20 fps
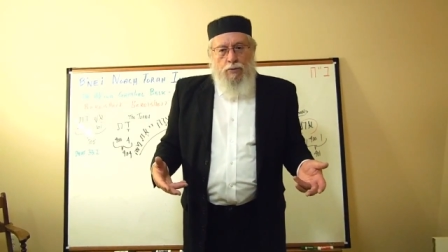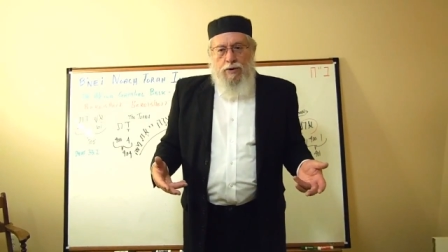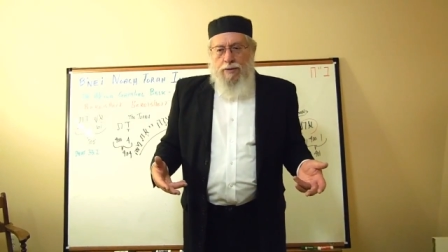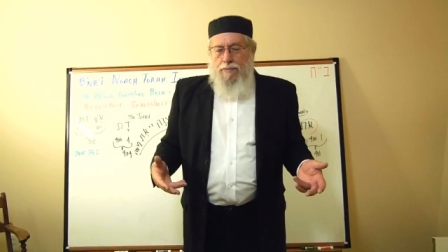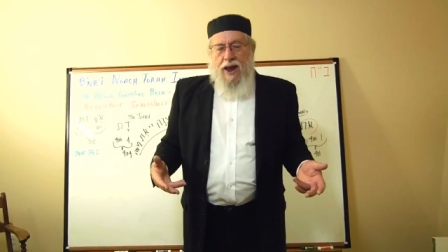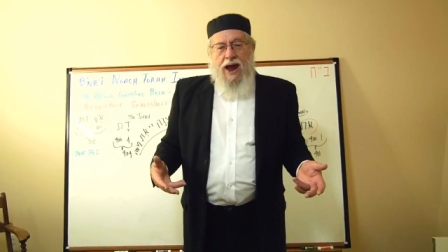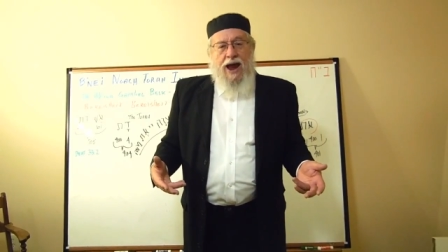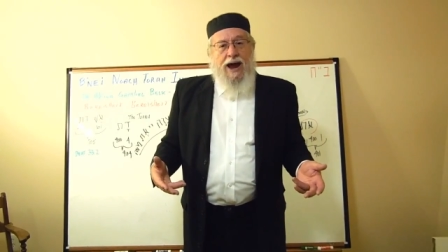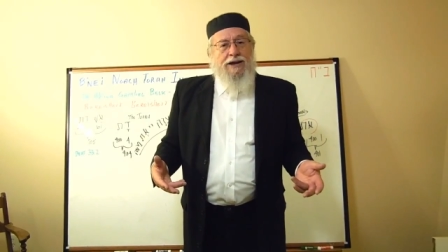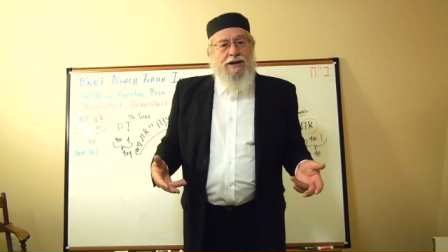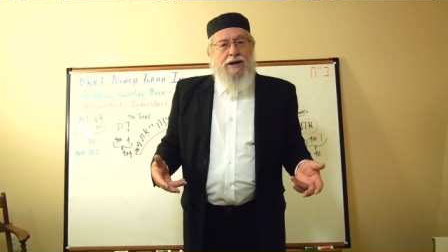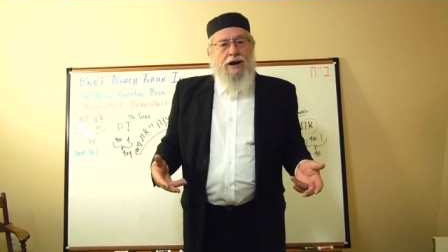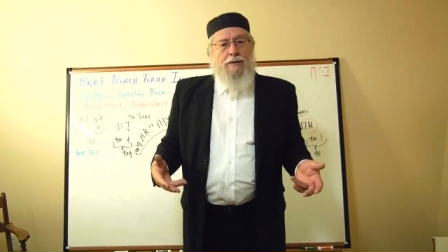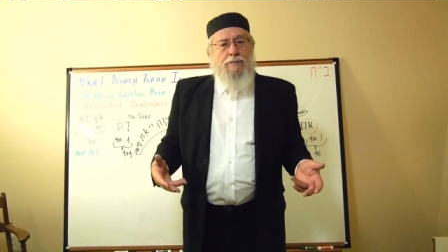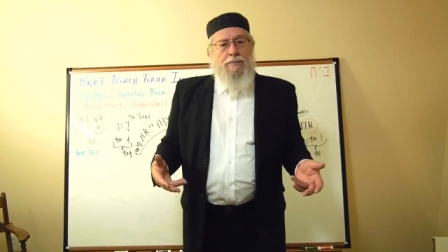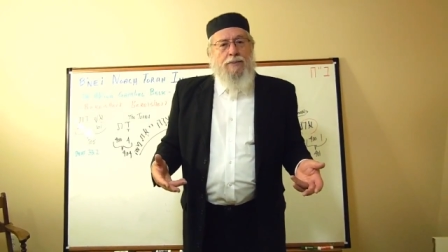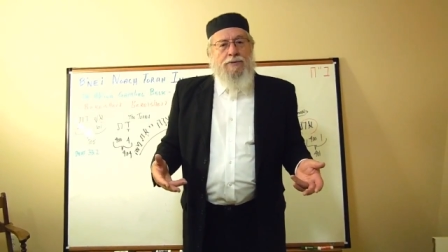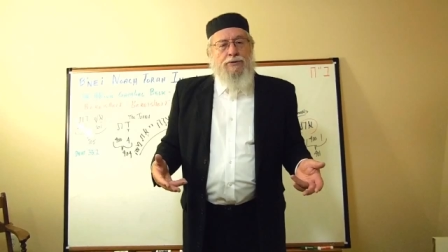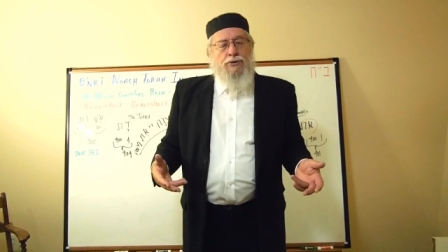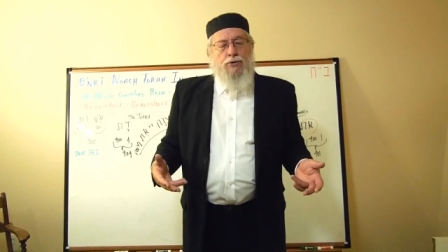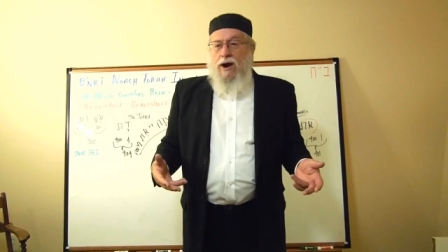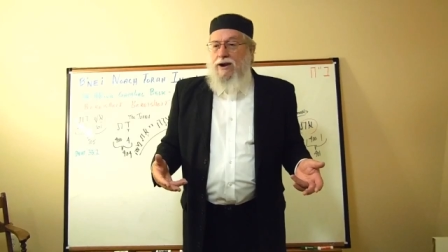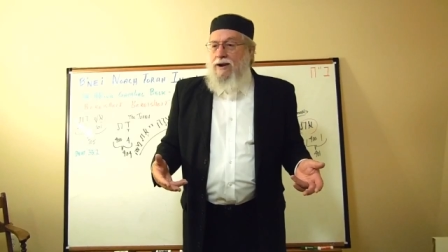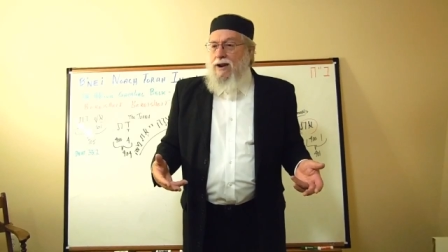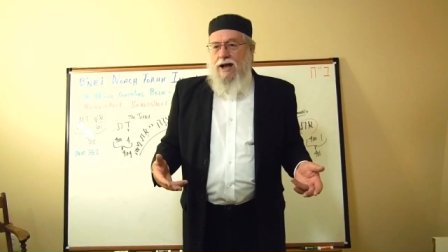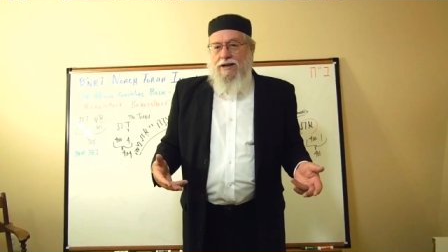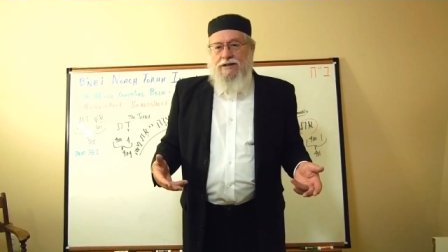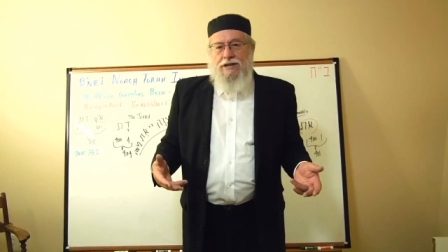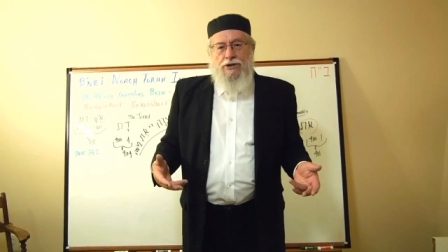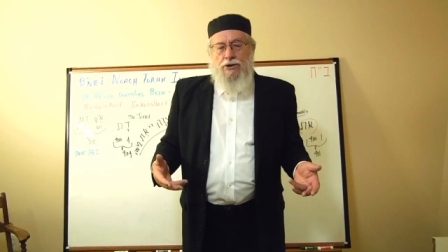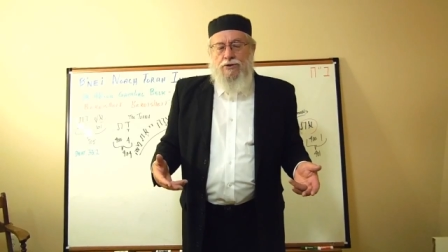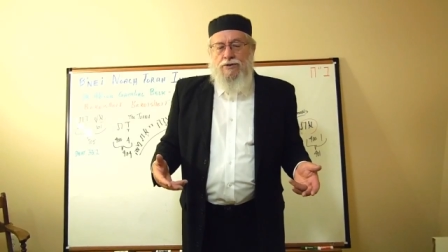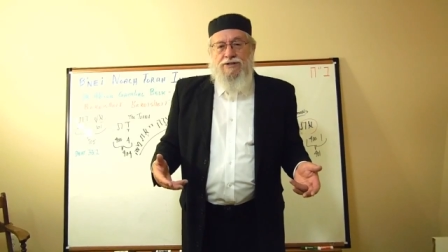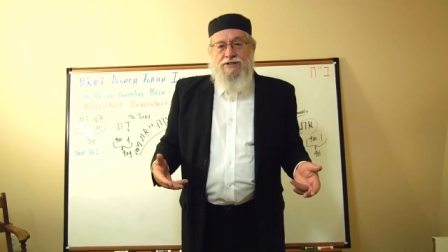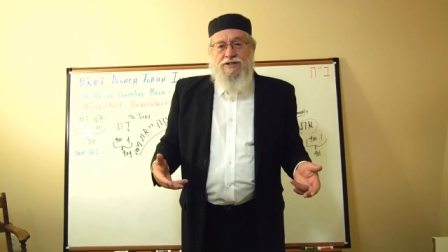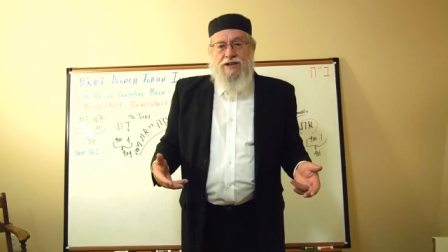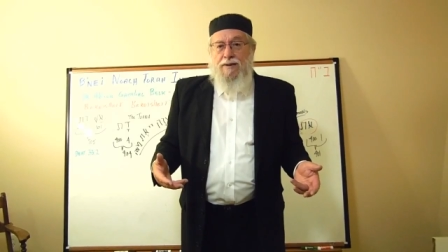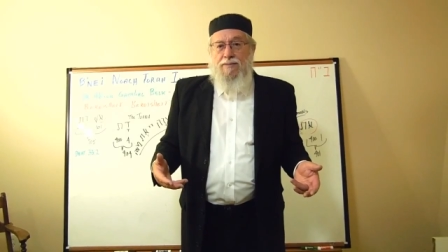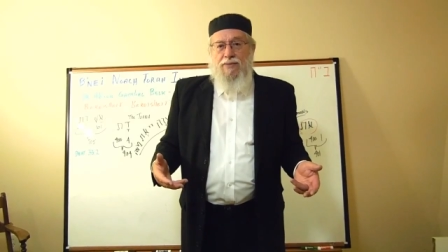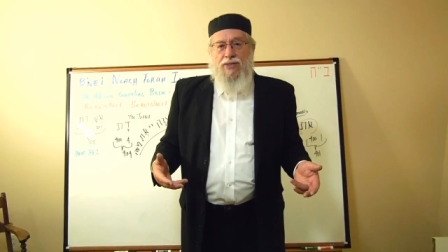We back up. Try not to do
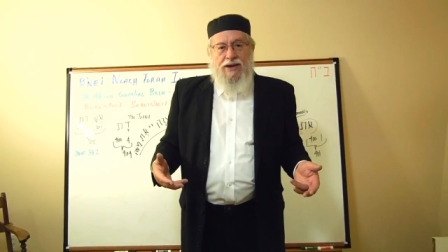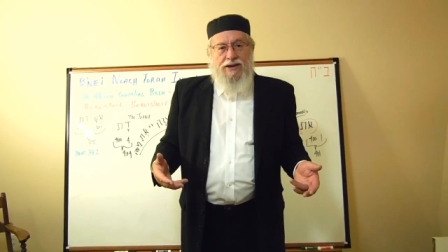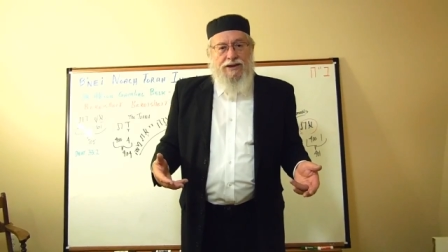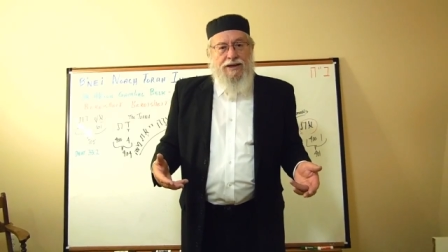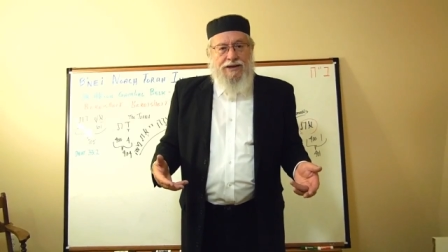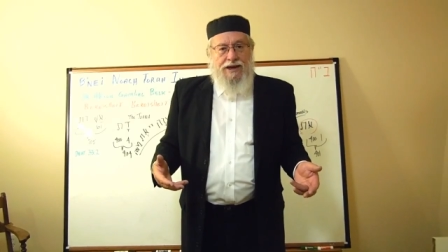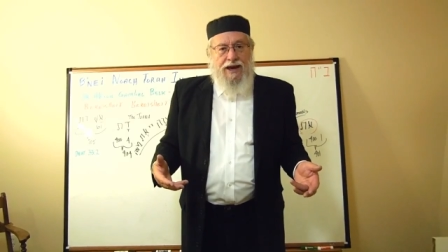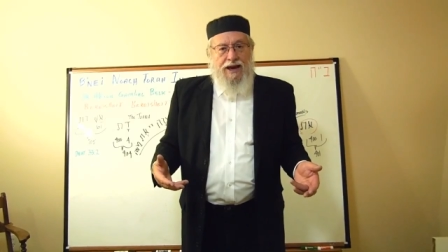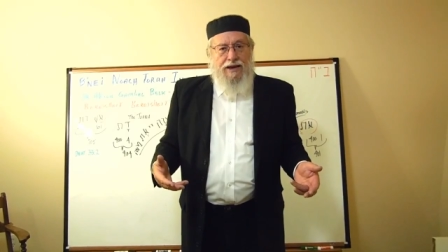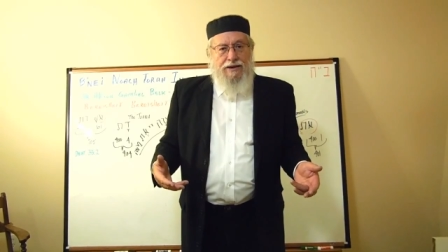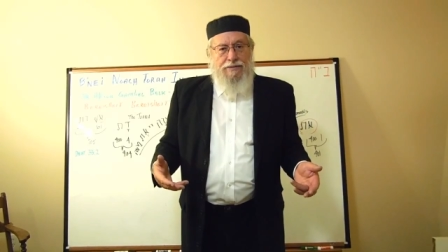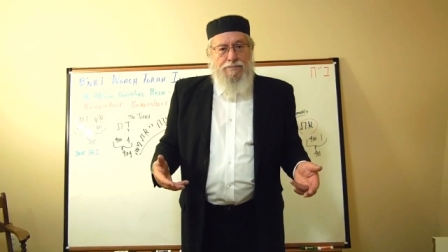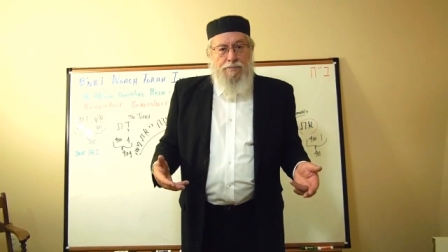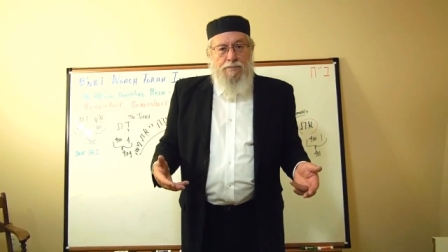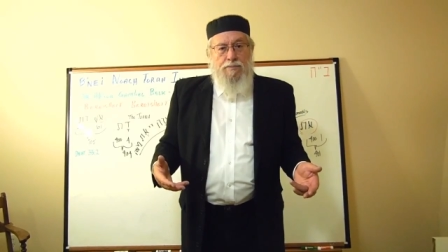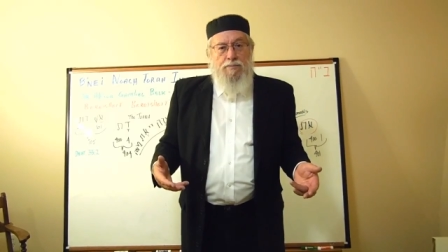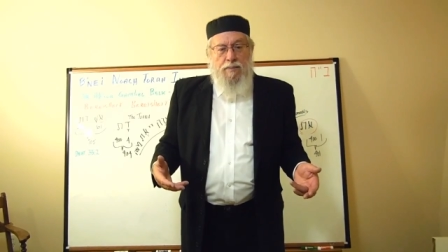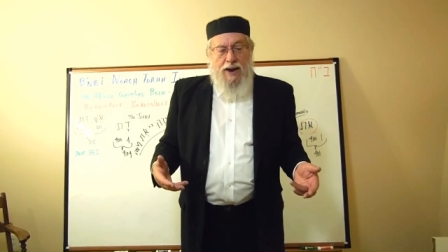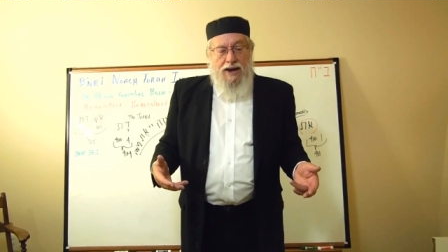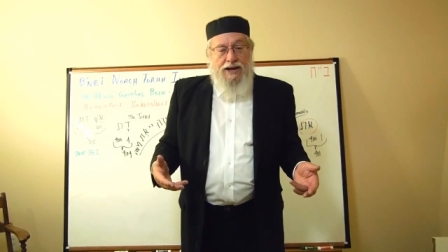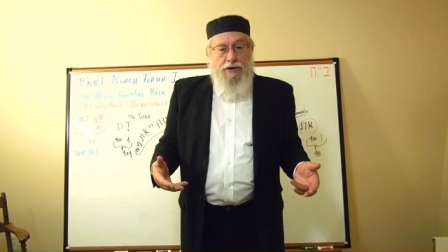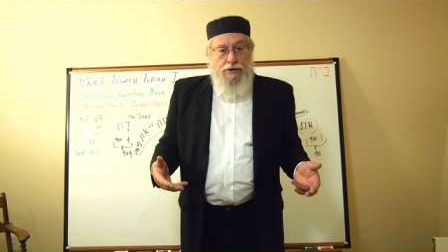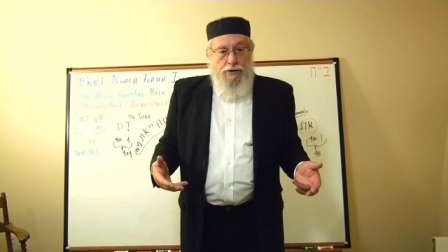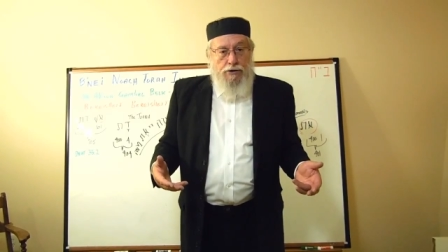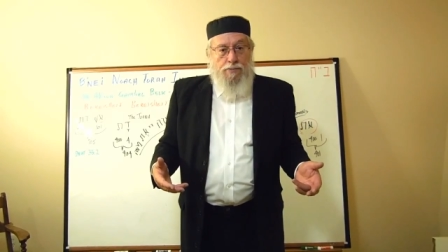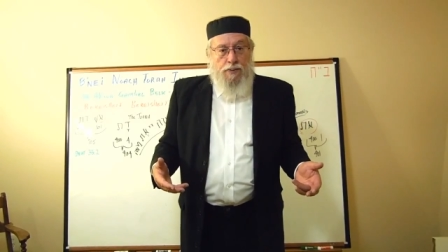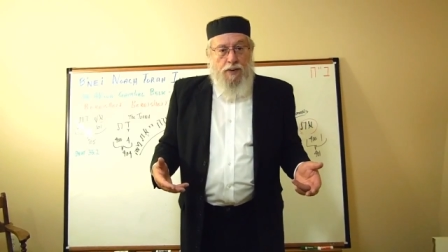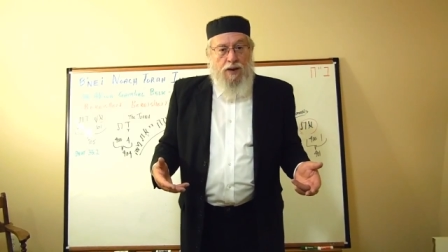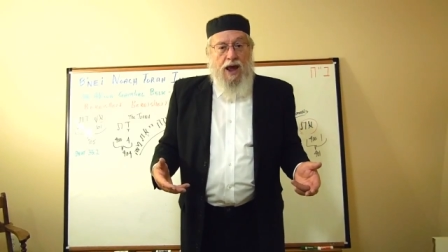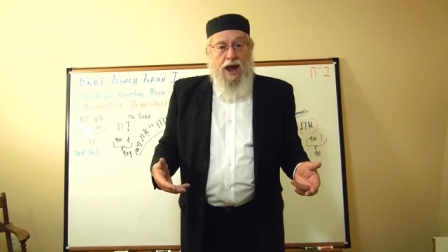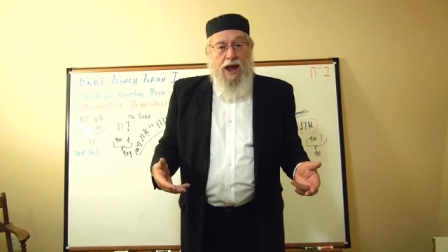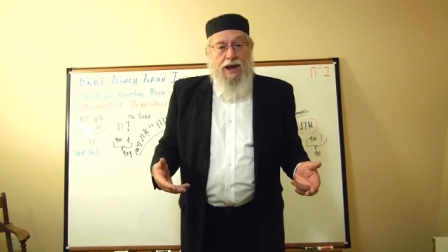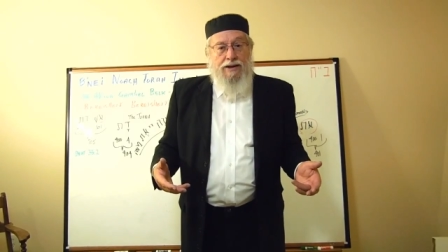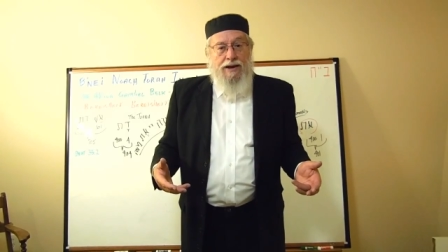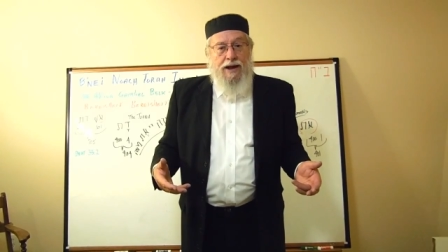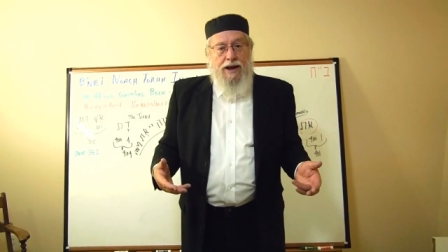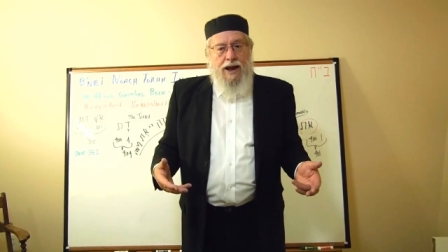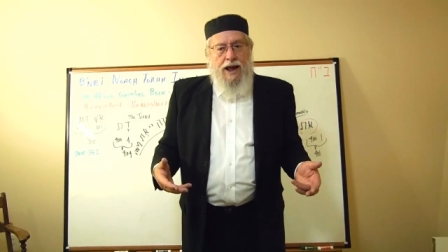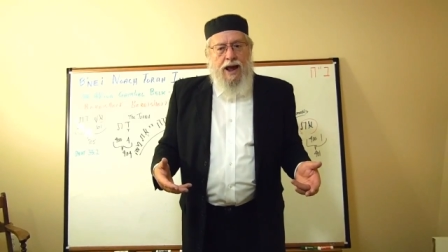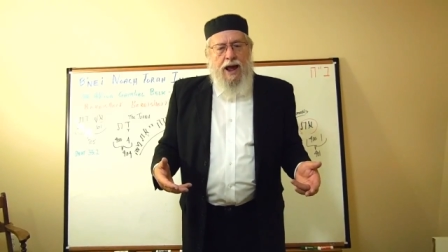the same thing again. Make a new
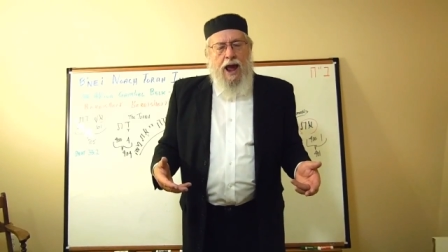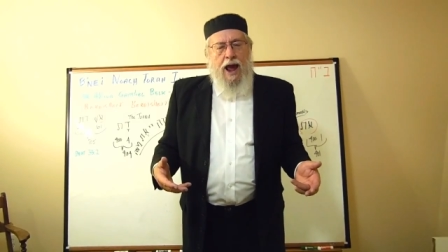plan.